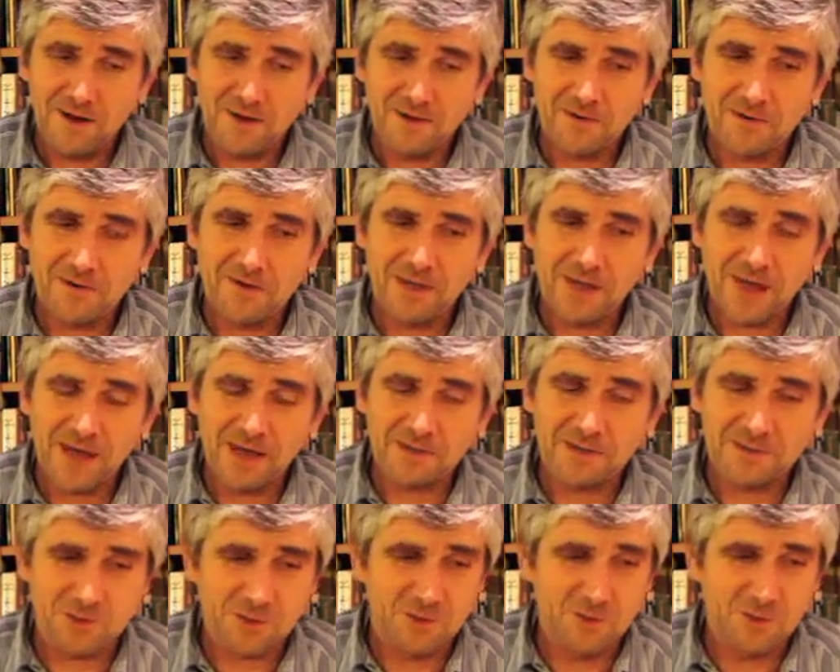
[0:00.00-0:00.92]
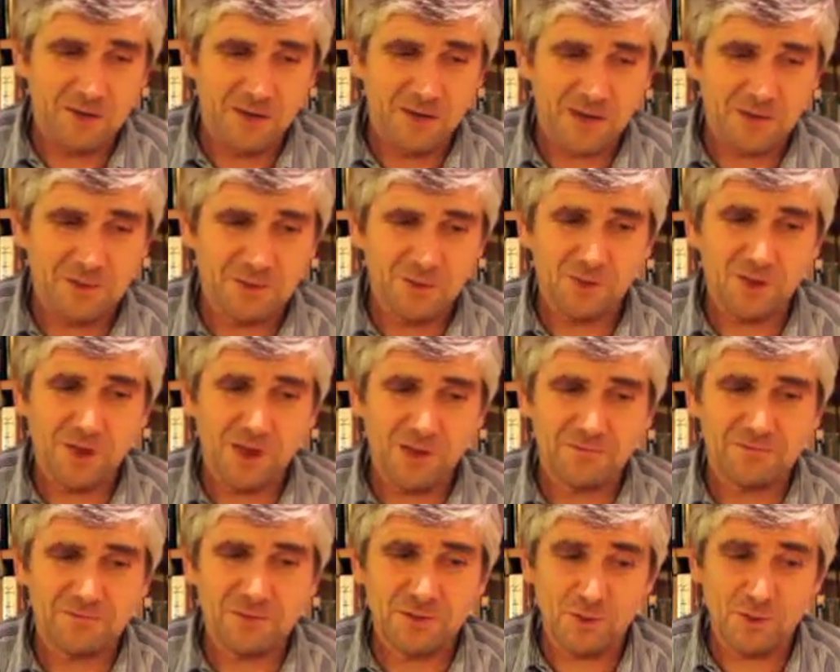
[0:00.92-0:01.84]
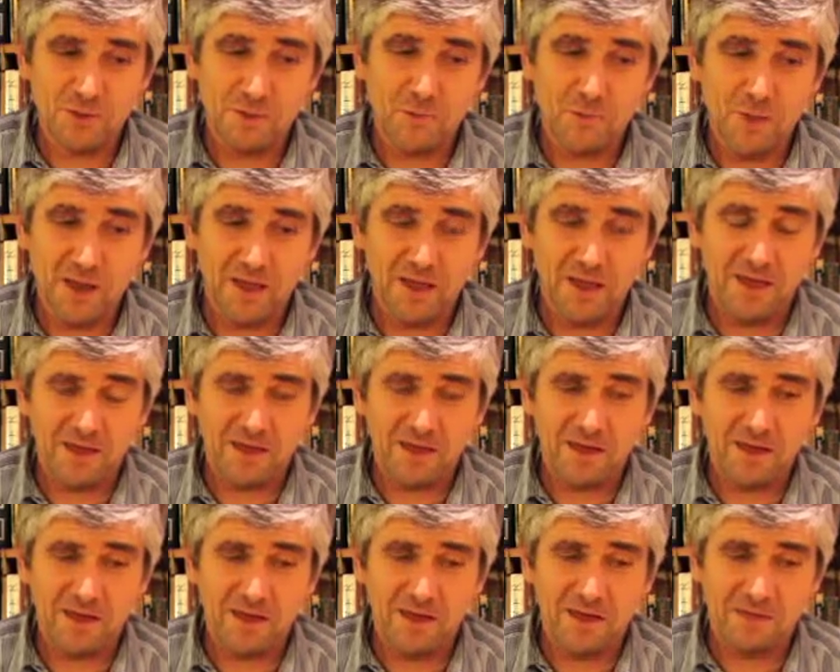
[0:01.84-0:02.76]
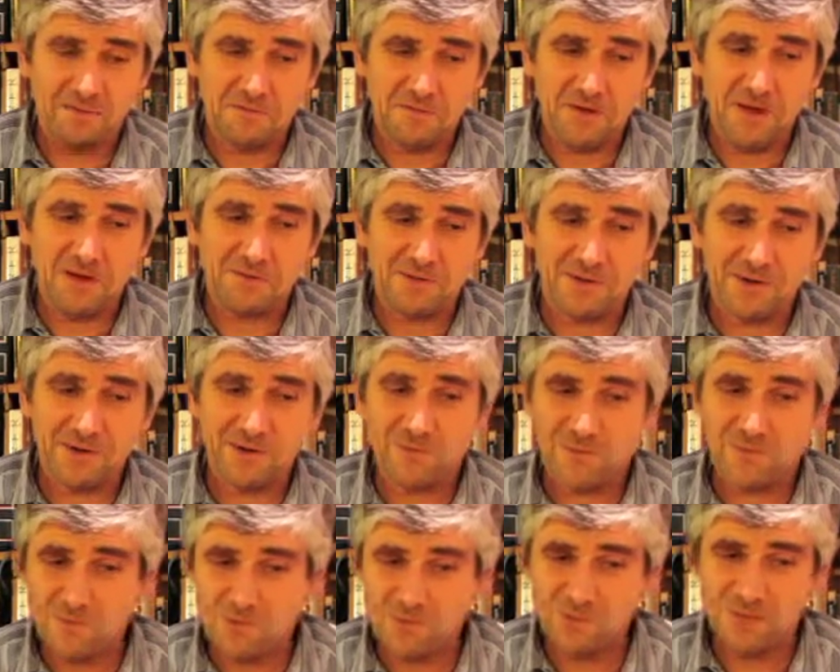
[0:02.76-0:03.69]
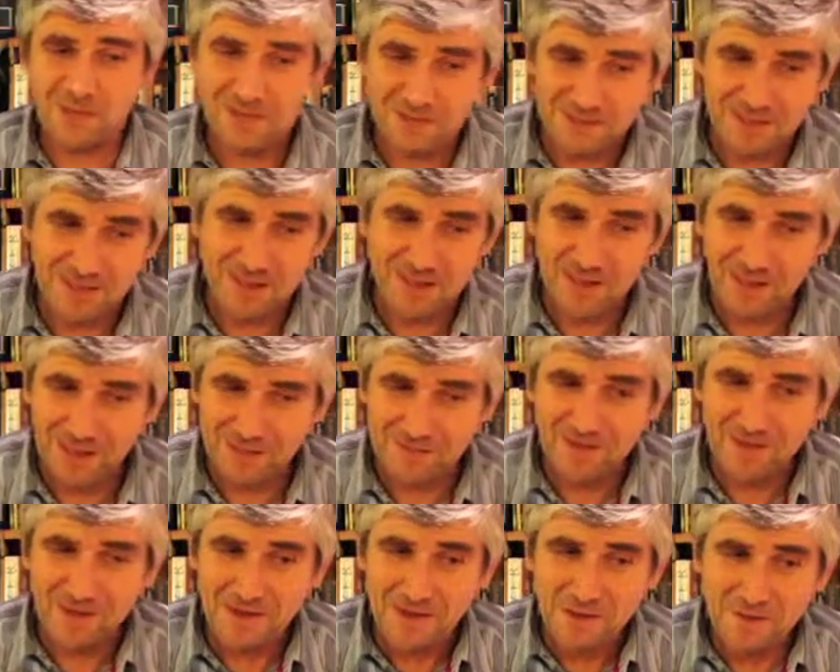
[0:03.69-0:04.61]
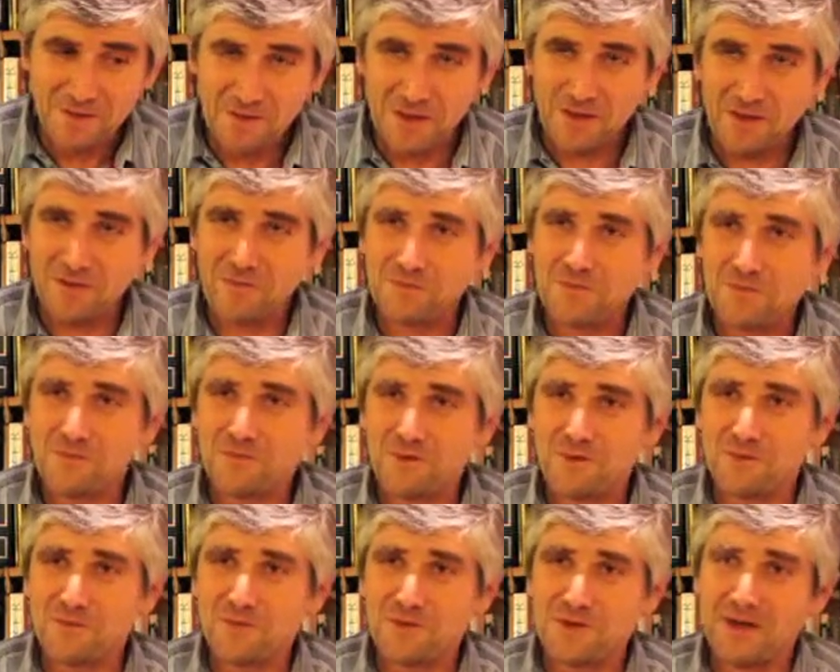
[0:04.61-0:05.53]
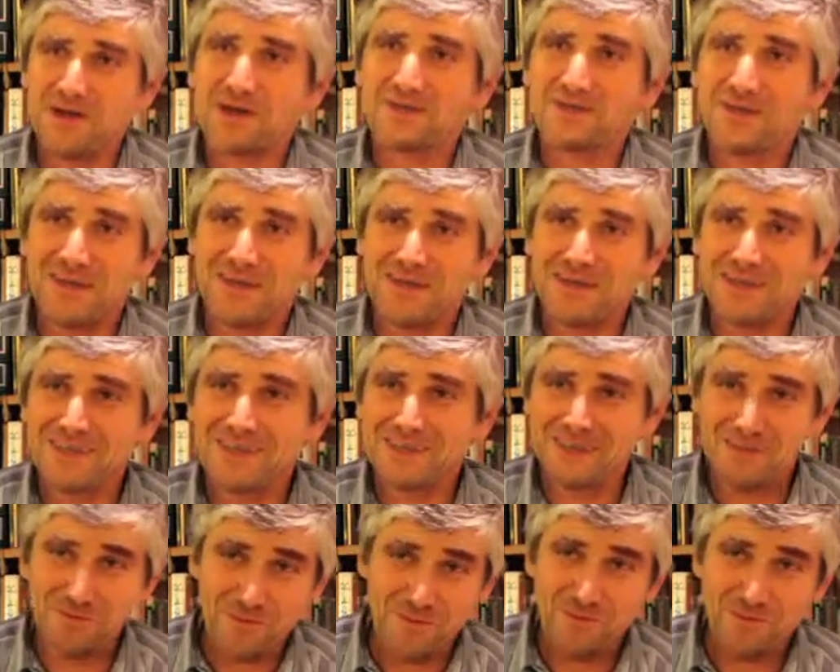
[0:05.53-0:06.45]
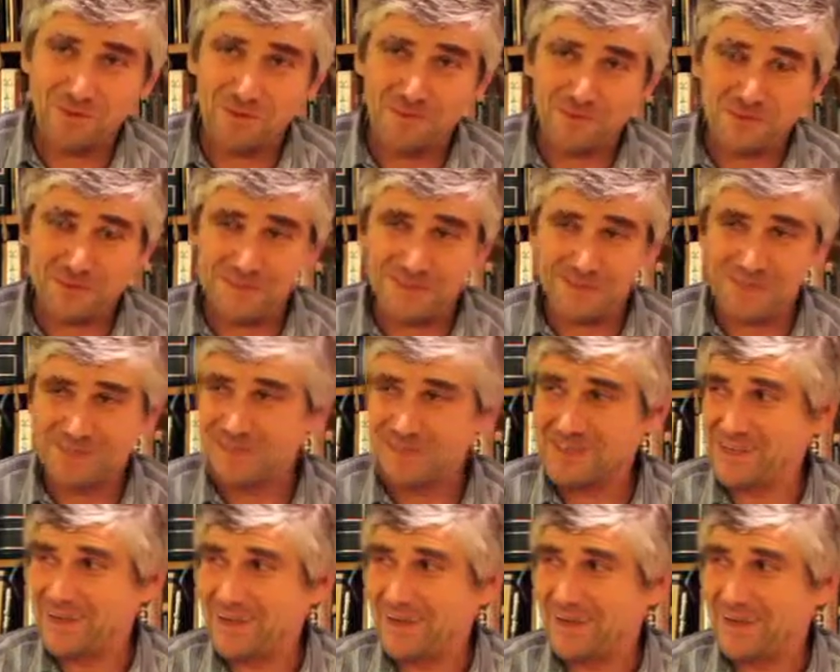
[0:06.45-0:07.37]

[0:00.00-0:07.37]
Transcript: Yeah, so I don't have so many favorite foods as I have as I attended performances here.